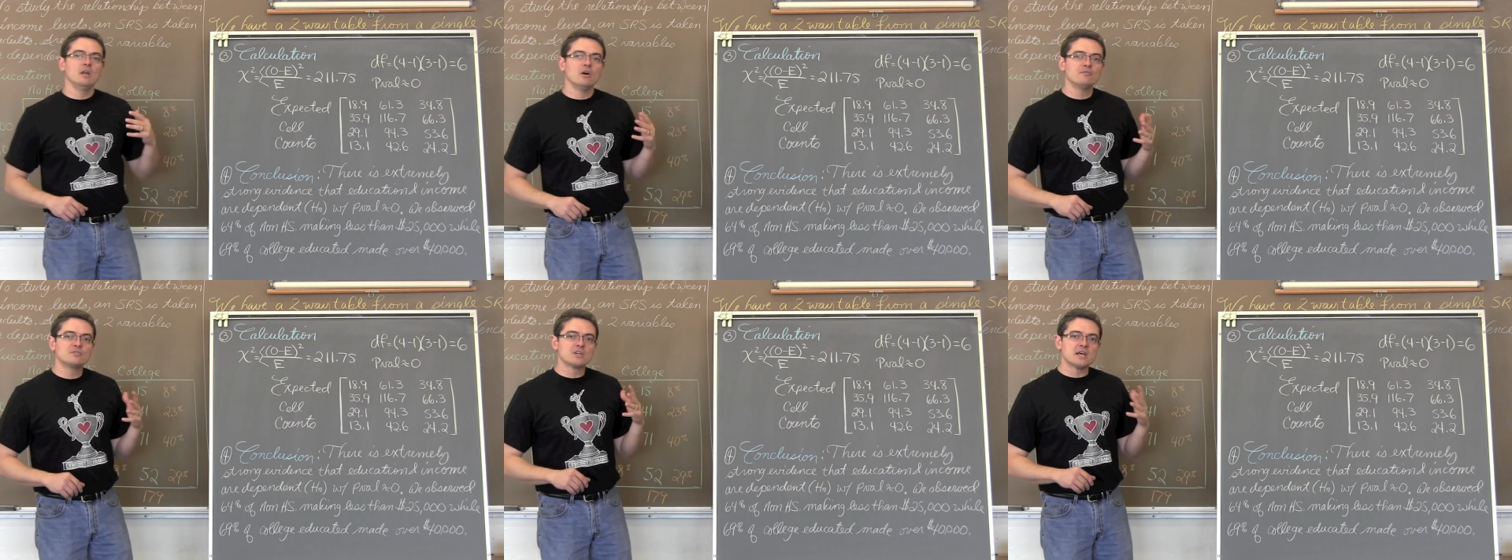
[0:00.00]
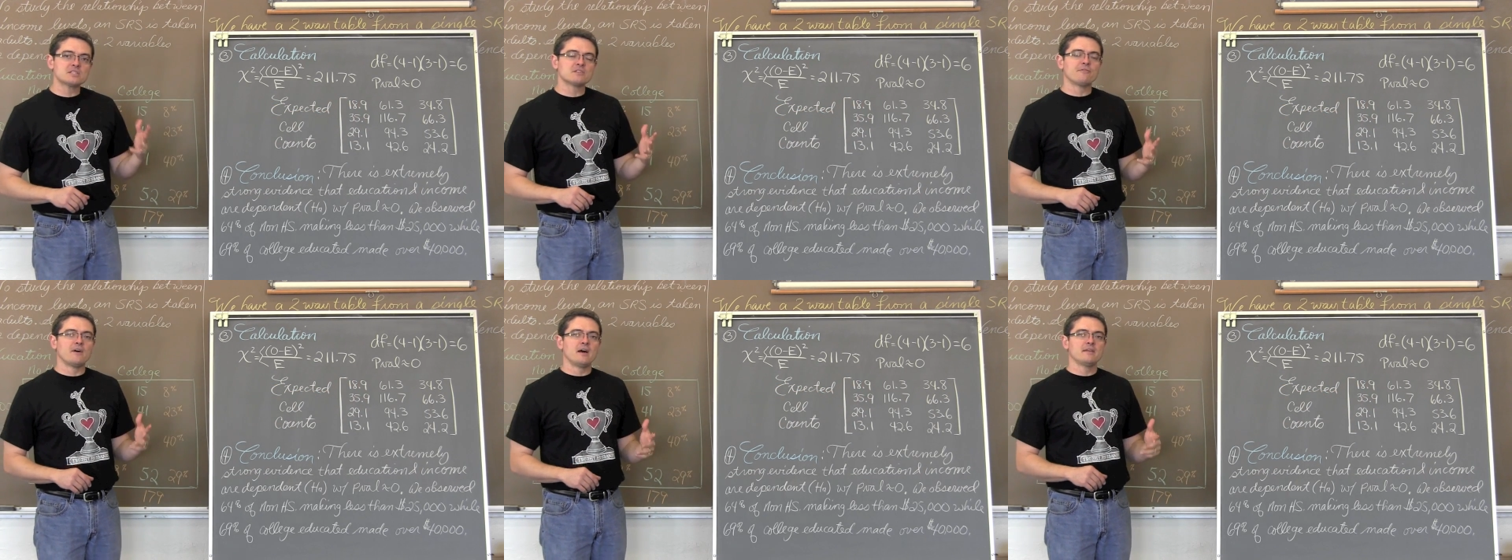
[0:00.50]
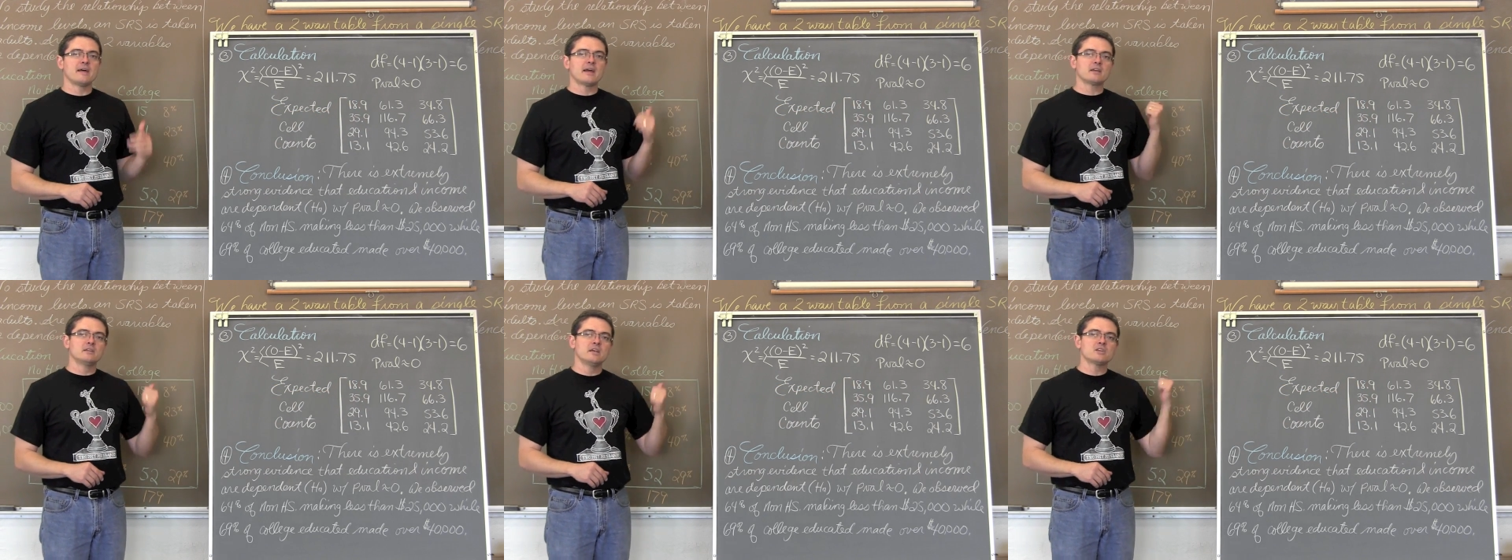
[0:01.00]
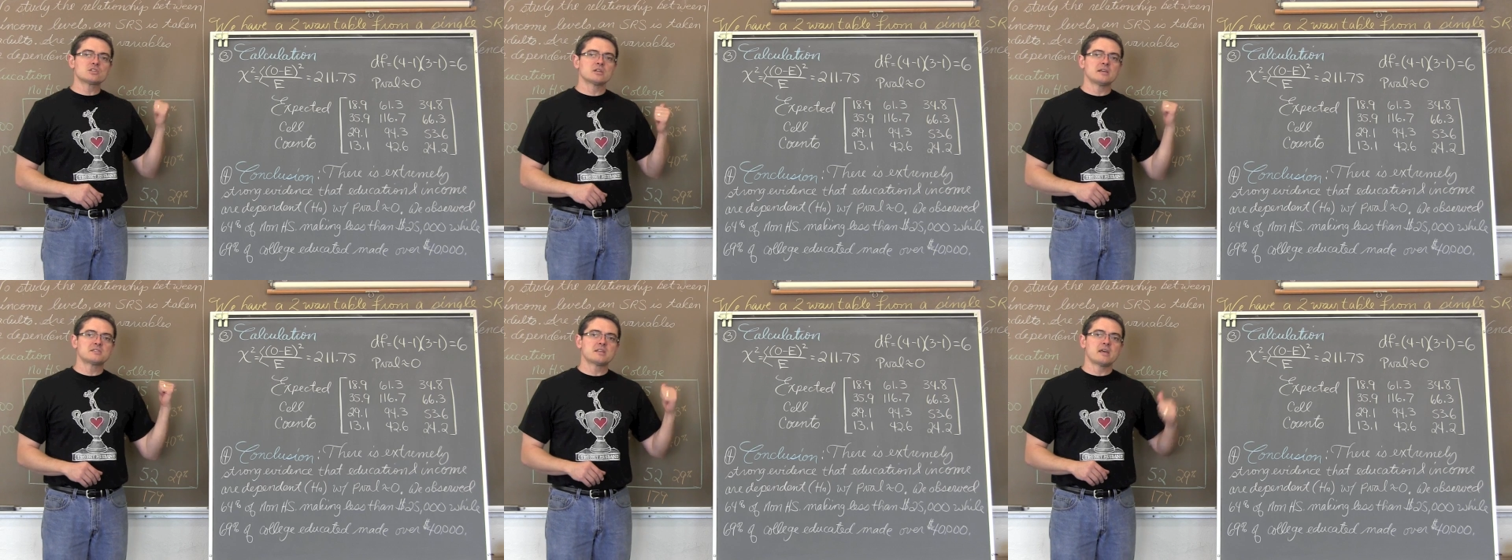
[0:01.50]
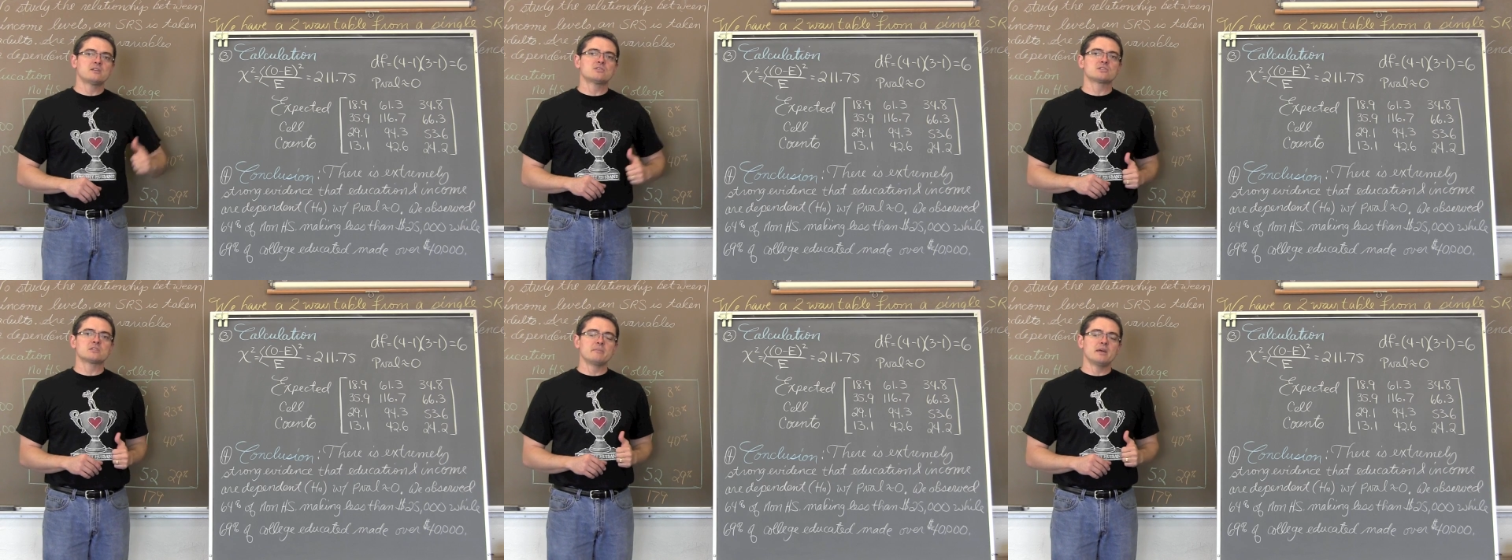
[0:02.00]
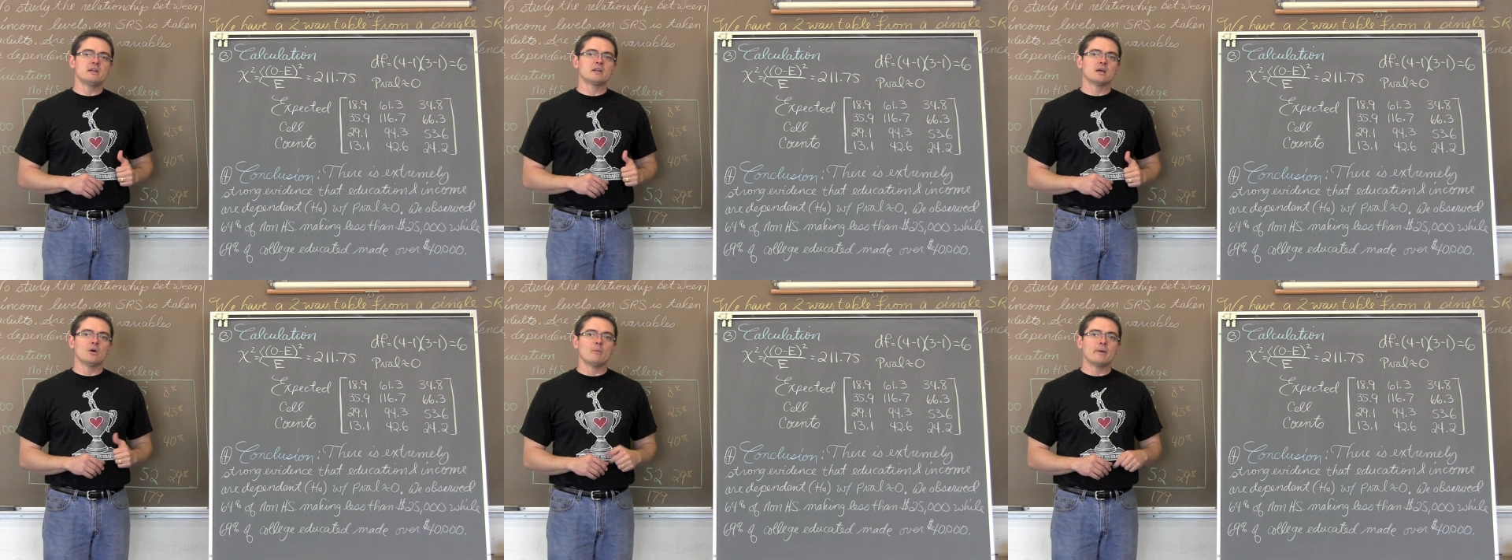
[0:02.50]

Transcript: you know, justify that condition I stated just a minute ago